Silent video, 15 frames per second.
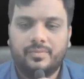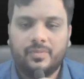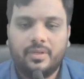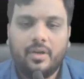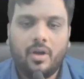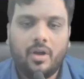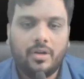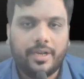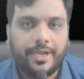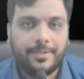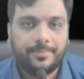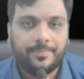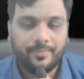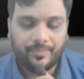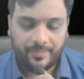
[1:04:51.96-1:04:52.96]
All right.
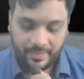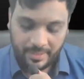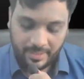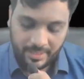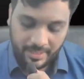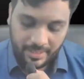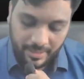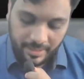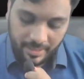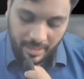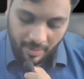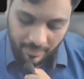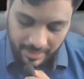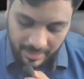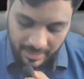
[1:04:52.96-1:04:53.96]

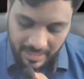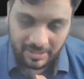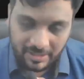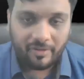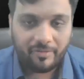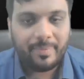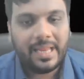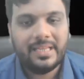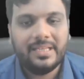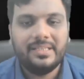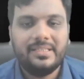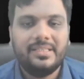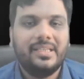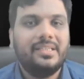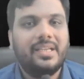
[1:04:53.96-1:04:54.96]
Now, in case of
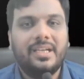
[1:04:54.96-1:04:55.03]
balances,